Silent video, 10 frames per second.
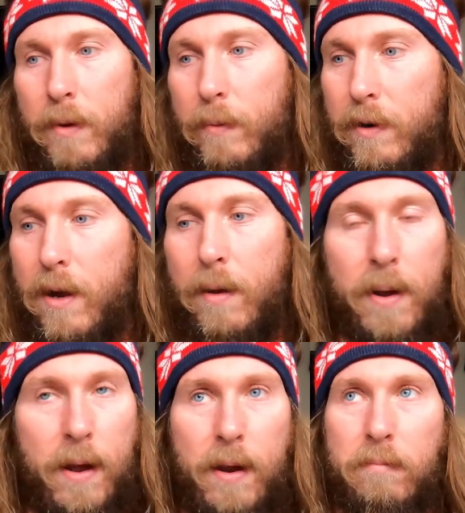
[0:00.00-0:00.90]
that would come
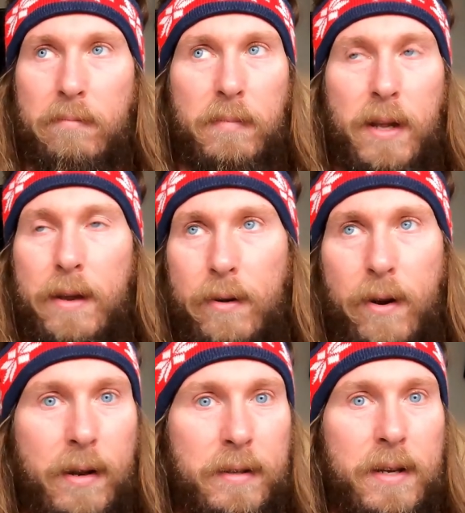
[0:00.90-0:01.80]
and later
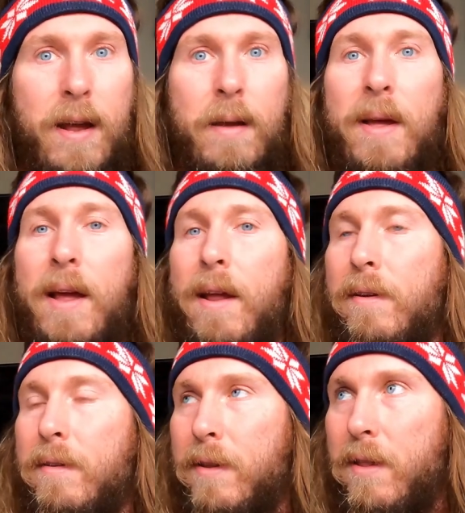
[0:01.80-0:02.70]
on in time
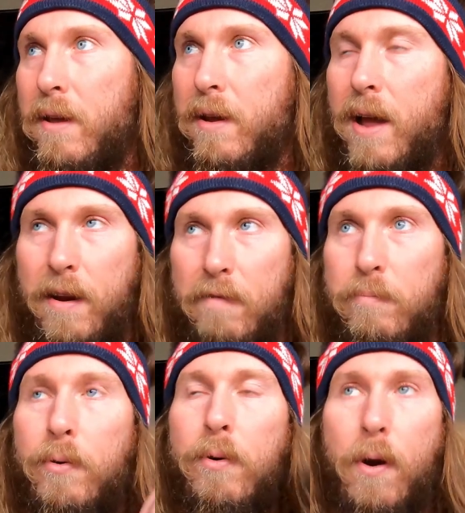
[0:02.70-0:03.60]
and the kind
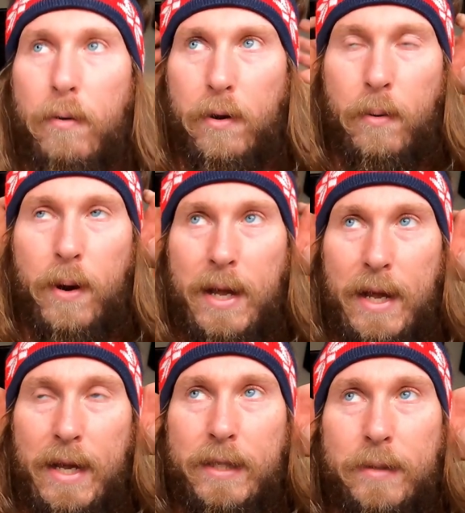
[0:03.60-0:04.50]
of
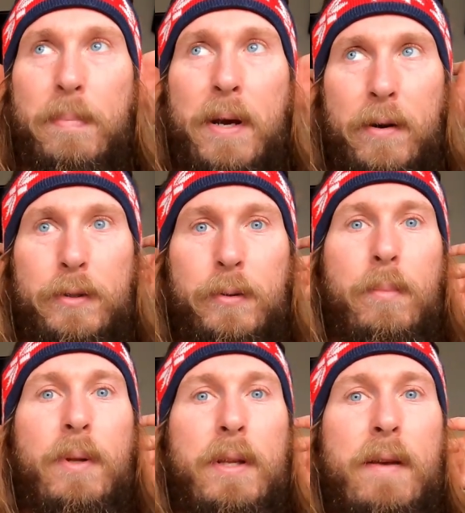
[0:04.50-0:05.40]
proto-spiritual
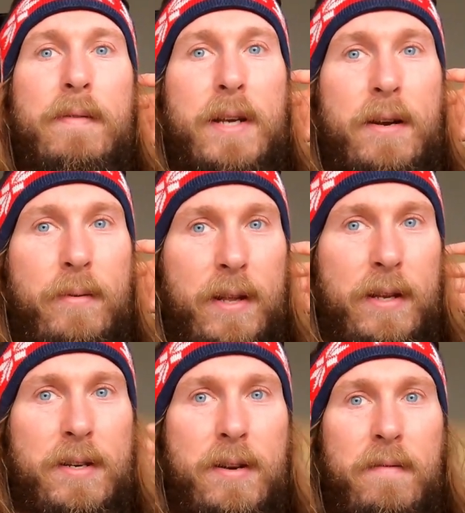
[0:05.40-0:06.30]
beliefs and
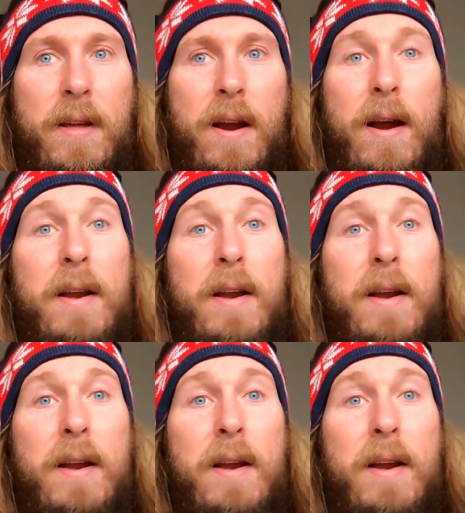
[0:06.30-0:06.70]
religion of there.